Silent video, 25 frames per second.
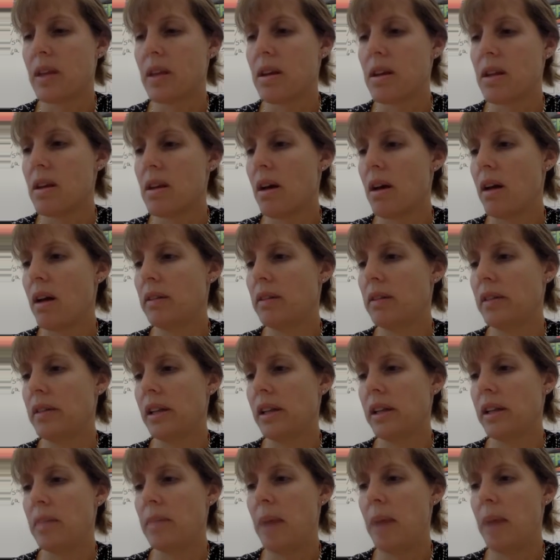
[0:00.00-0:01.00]
a
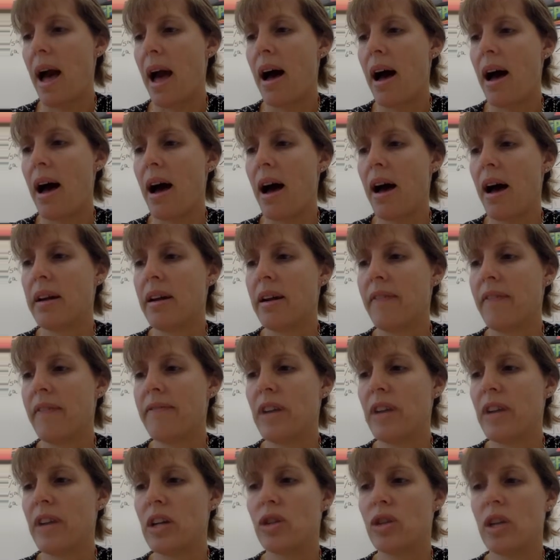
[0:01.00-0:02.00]
lily pad and a
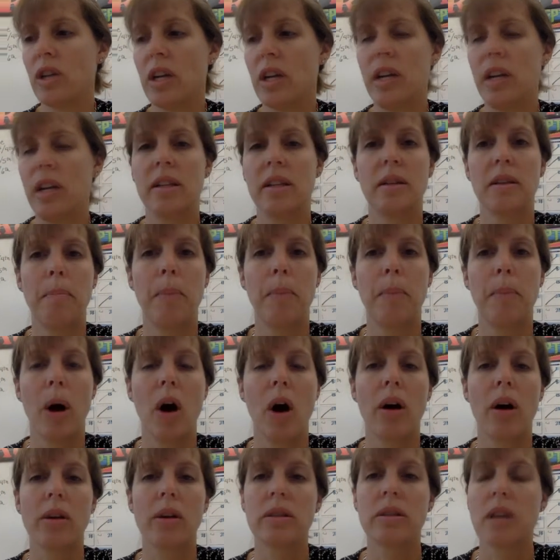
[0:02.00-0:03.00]
fish eating some
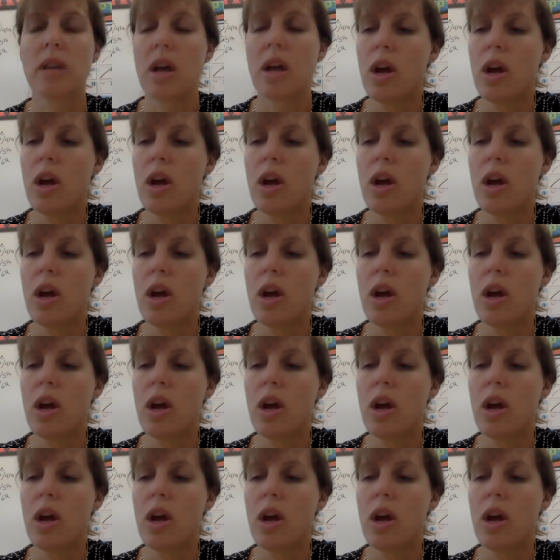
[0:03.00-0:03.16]
bugs.